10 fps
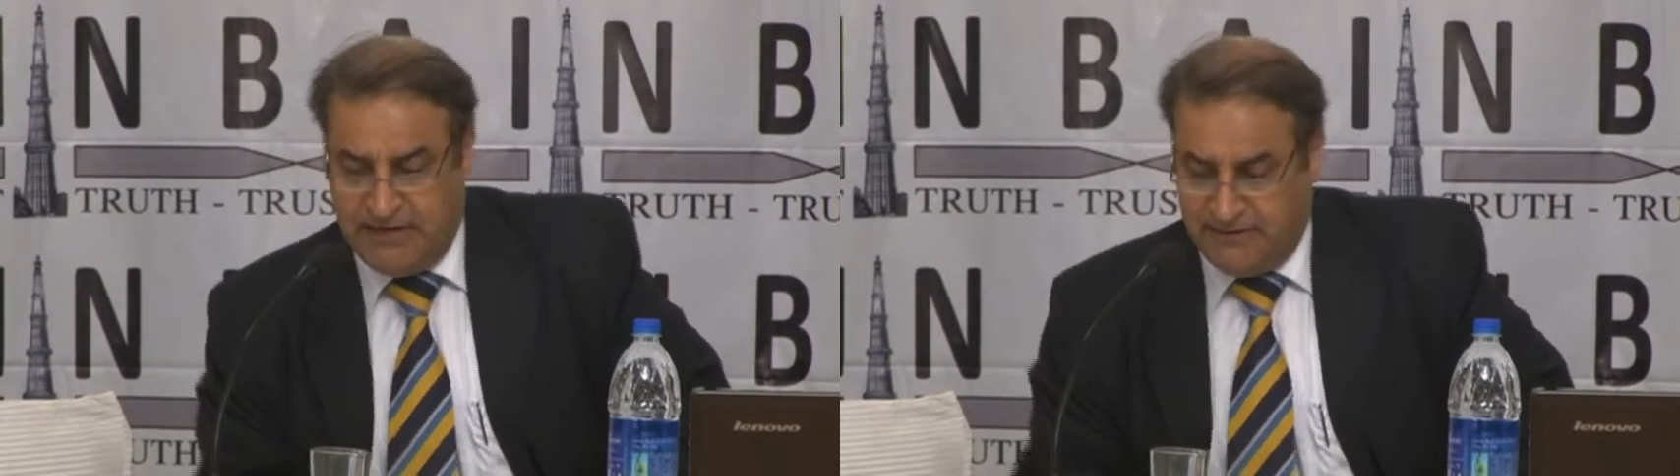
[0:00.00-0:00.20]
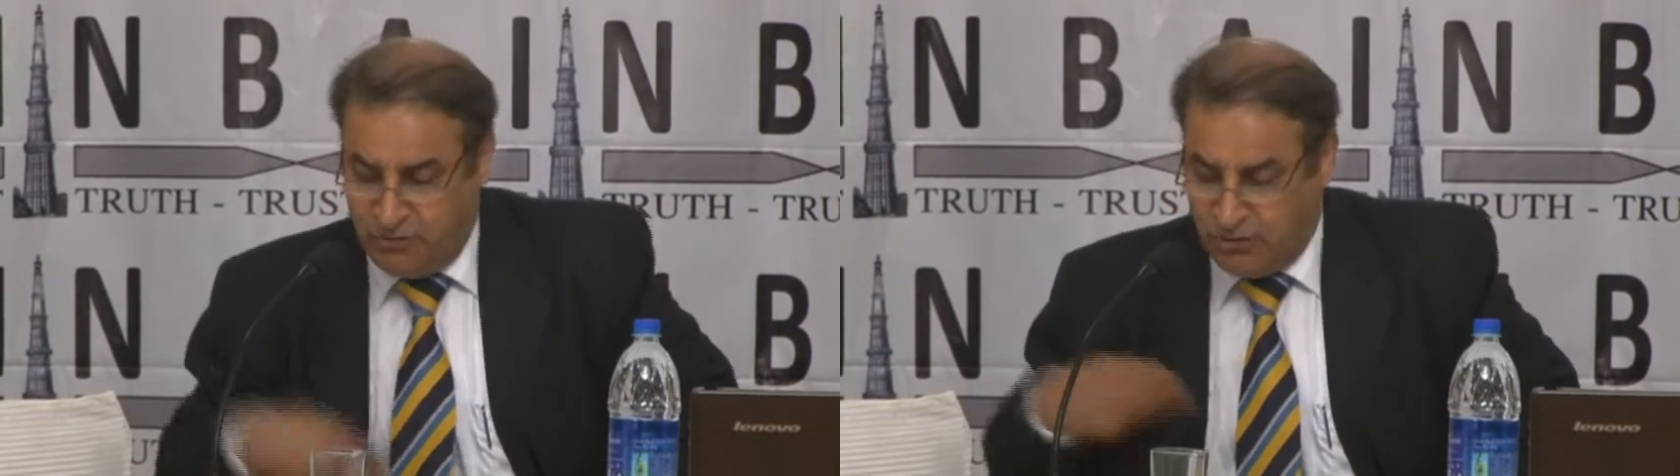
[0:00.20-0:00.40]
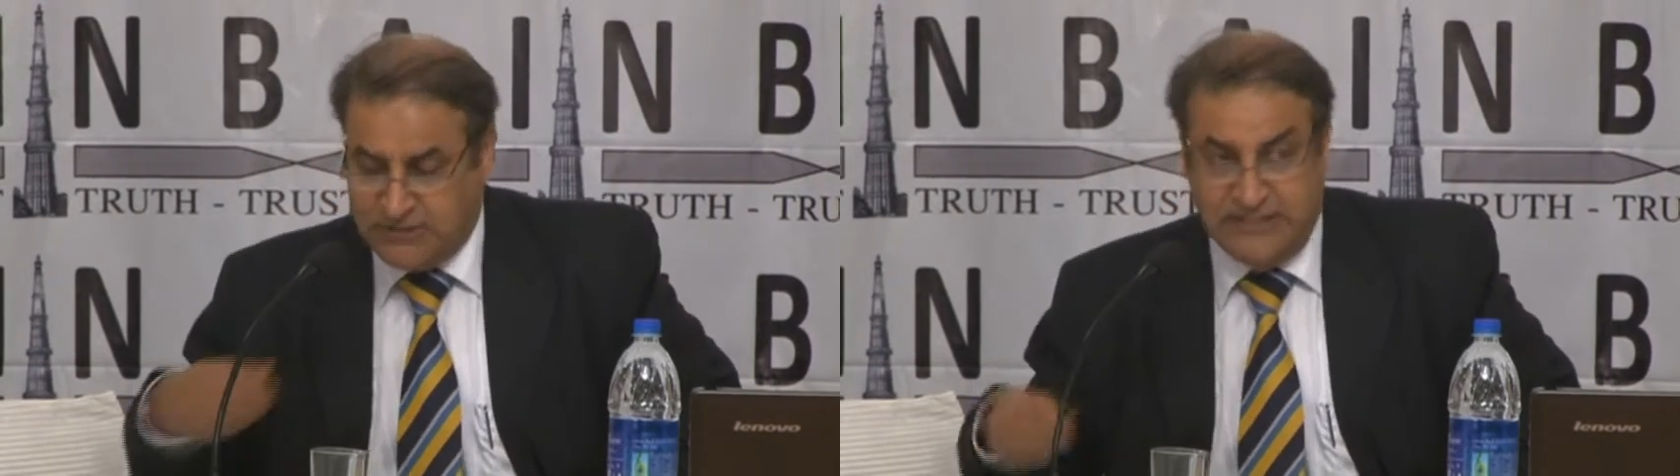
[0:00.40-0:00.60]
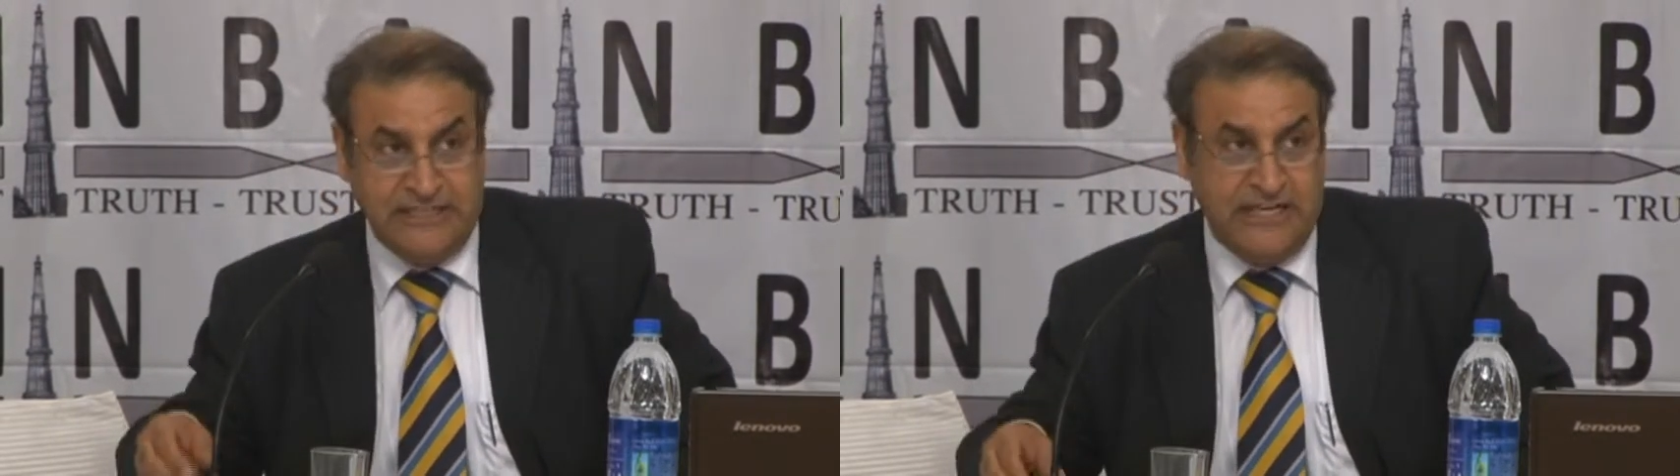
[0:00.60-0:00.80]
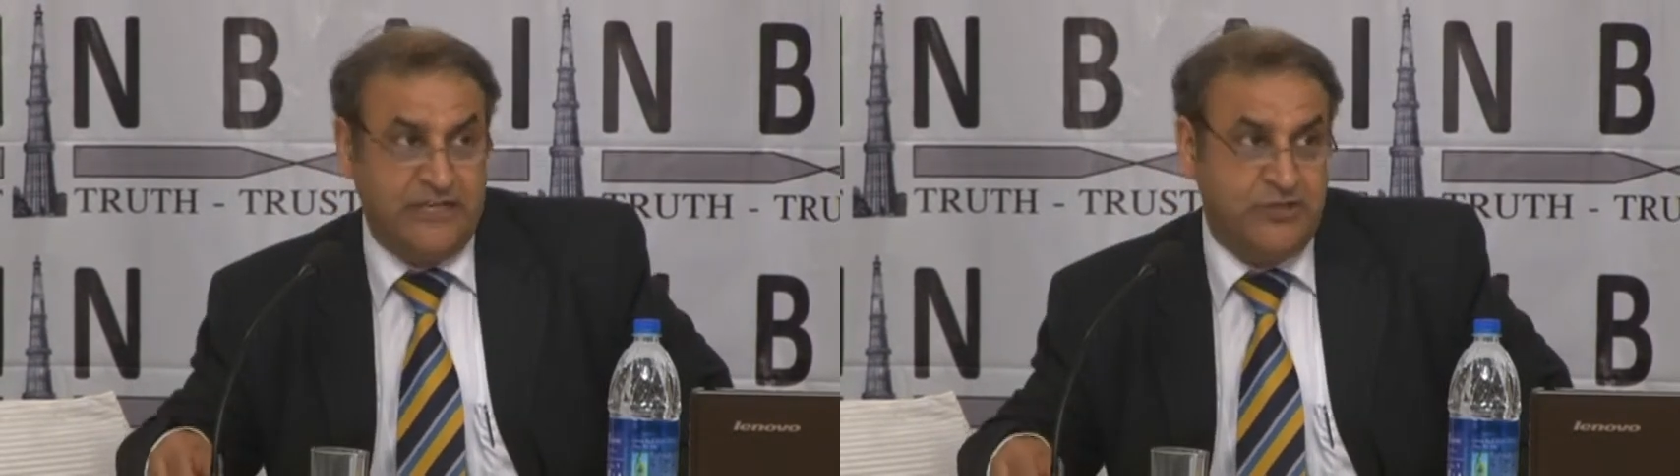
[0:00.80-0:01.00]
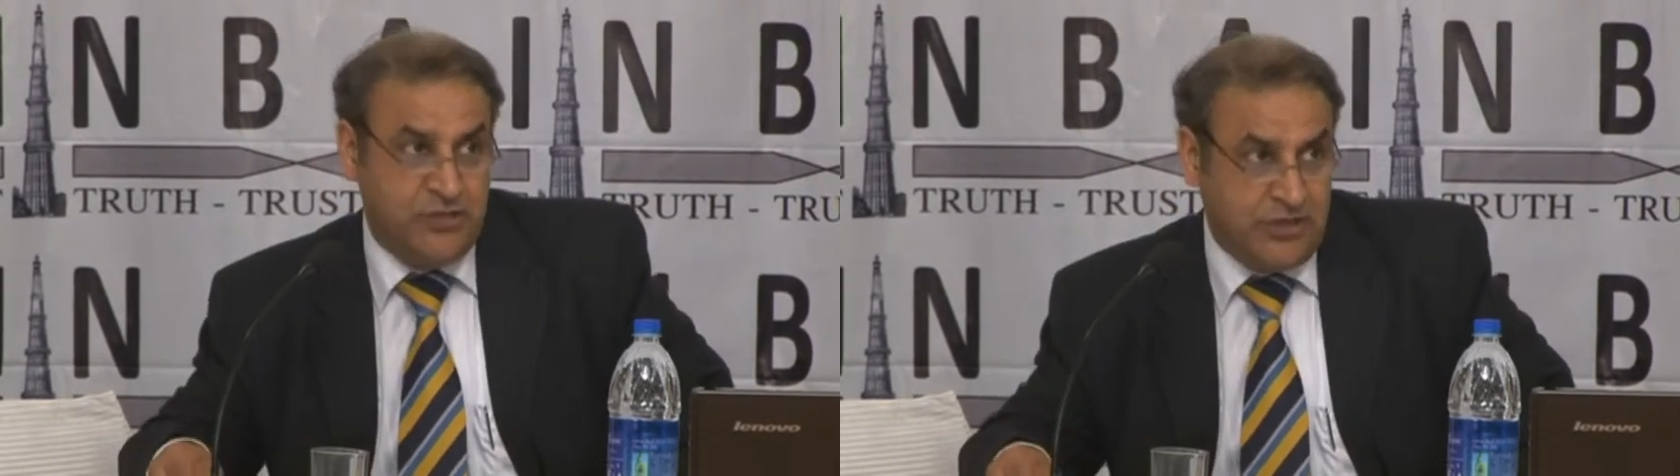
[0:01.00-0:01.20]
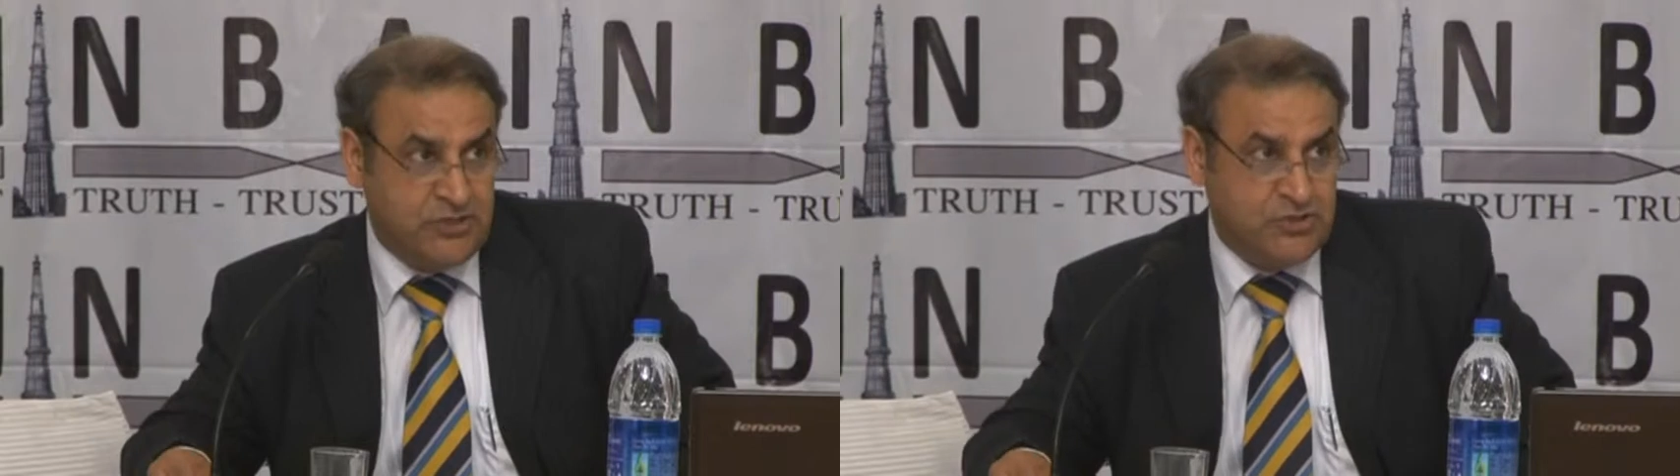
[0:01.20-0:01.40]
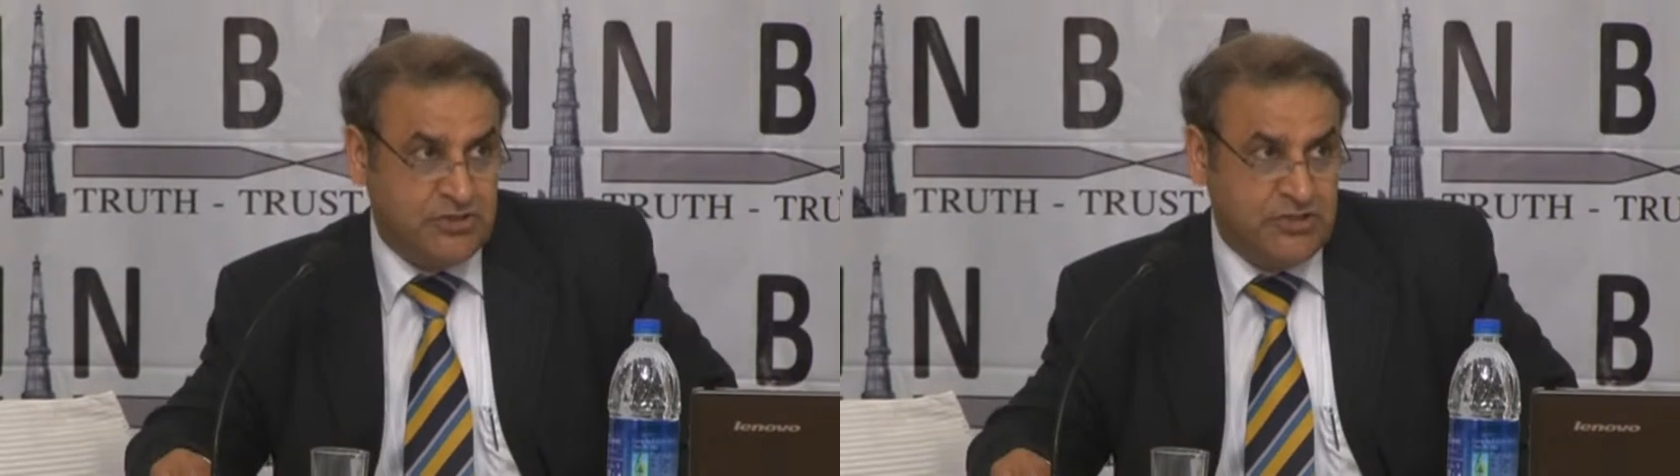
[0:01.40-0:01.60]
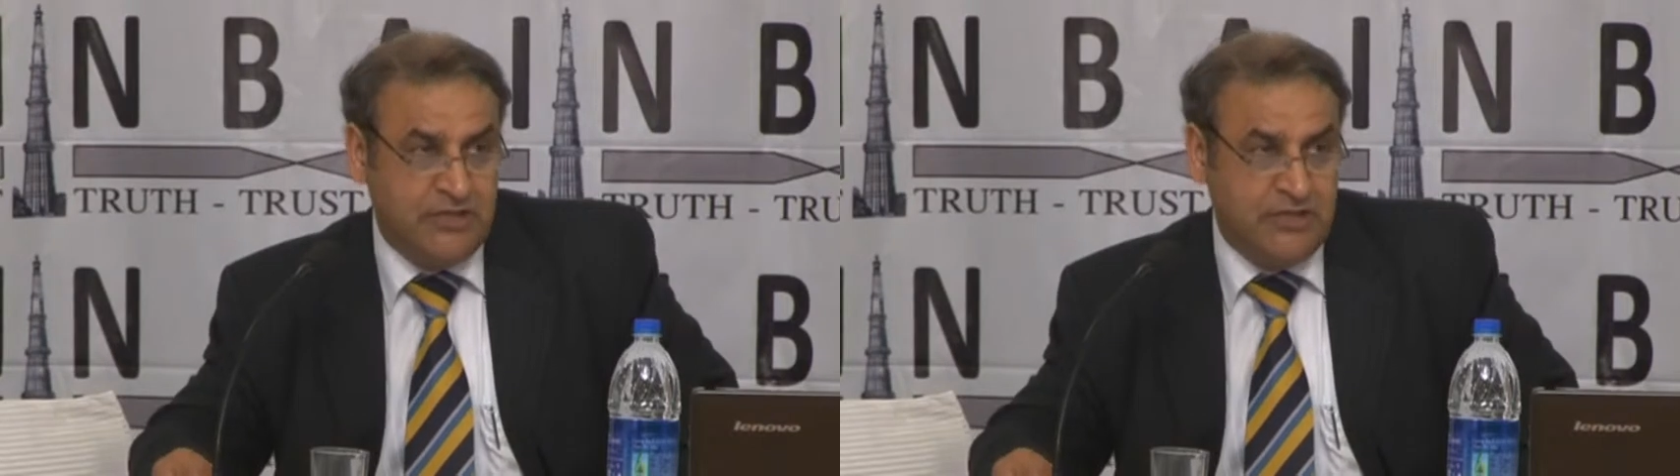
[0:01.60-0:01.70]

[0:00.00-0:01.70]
have not seen any change